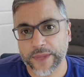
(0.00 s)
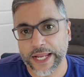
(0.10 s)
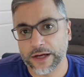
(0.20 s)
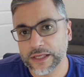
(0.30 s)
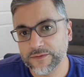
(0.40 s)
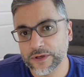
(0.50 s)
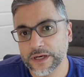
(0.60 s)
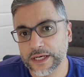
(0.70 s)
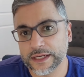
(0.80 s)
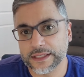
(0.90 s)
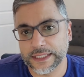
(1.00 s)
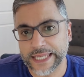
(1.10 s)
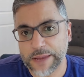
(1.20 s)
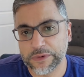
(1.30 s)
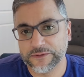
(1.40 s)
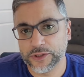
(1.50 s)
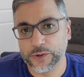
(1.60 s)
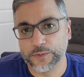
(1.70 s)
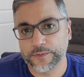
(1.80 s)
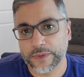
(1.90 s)
And I'll give you a name of
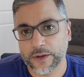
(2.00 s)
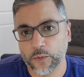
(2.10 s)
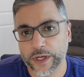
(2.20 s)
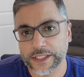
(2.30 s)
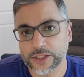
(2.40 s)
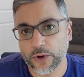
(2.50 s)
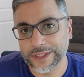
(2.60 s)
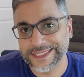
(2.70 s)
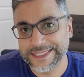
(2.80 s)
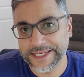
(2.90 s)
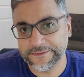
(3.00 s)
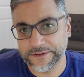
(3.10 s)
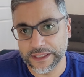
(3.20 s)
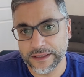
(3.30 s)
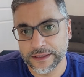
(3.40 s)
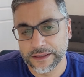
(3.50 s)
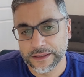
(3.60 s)
2. One is called Divvy.